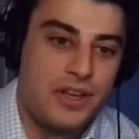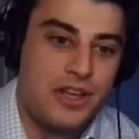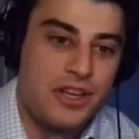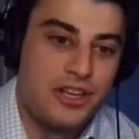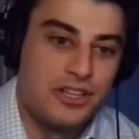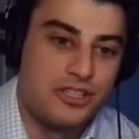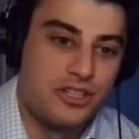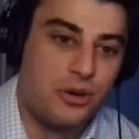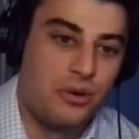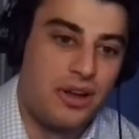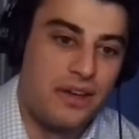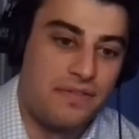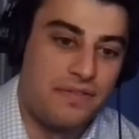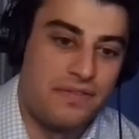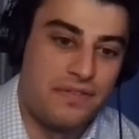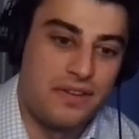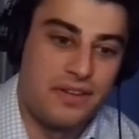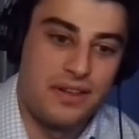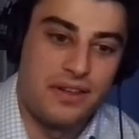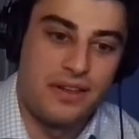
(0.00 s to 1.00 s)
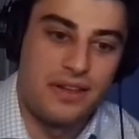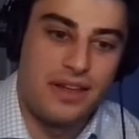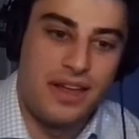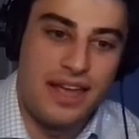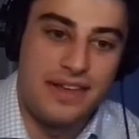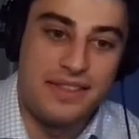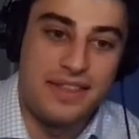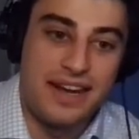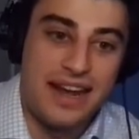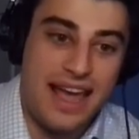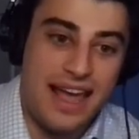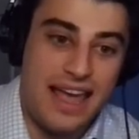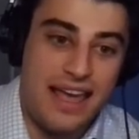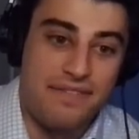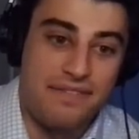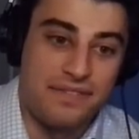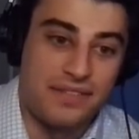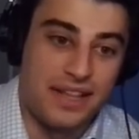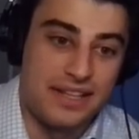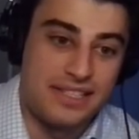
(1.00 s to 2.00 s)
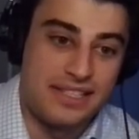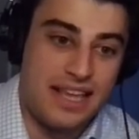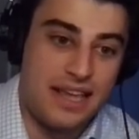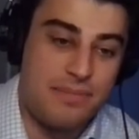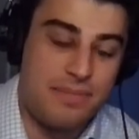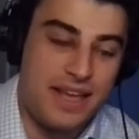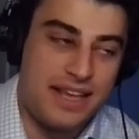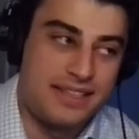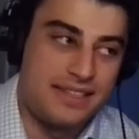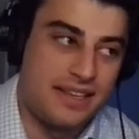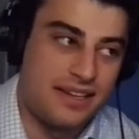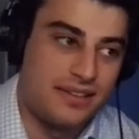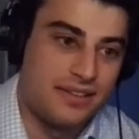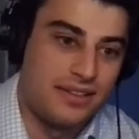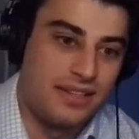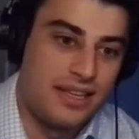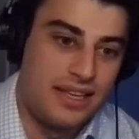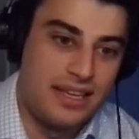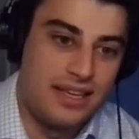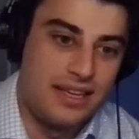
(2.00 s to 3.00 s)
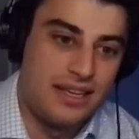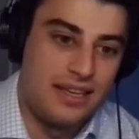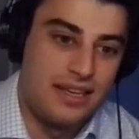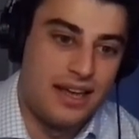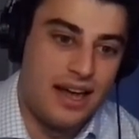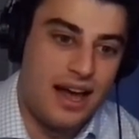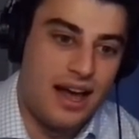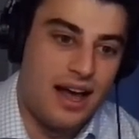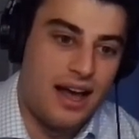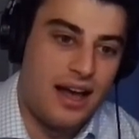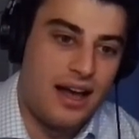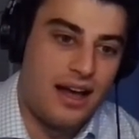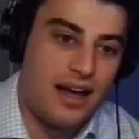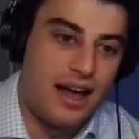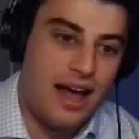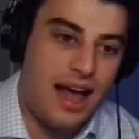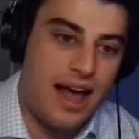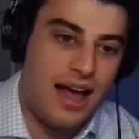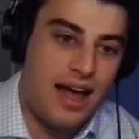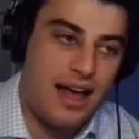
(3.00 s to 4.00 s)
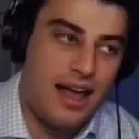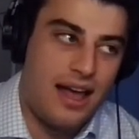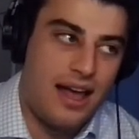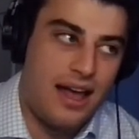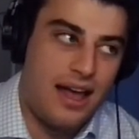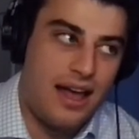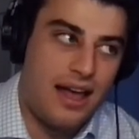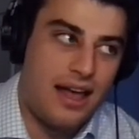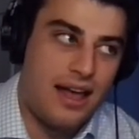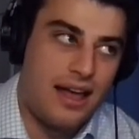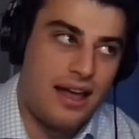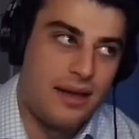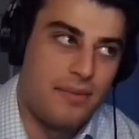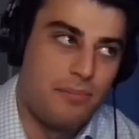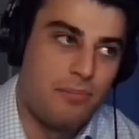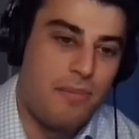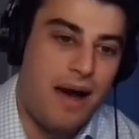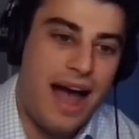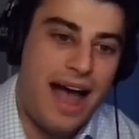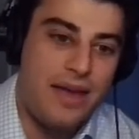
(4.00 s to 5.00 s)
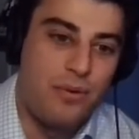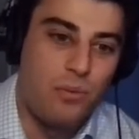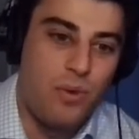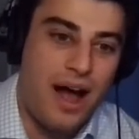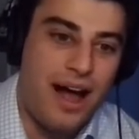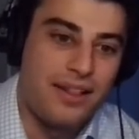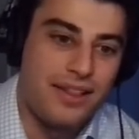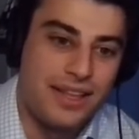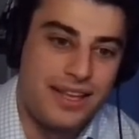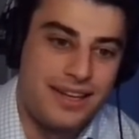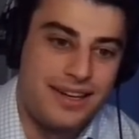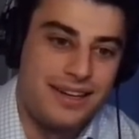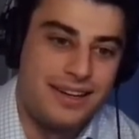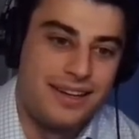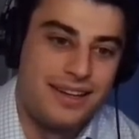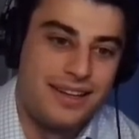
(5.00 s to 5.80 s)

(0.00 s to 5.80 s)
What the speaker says: So if in the net, if let's say basically my wallet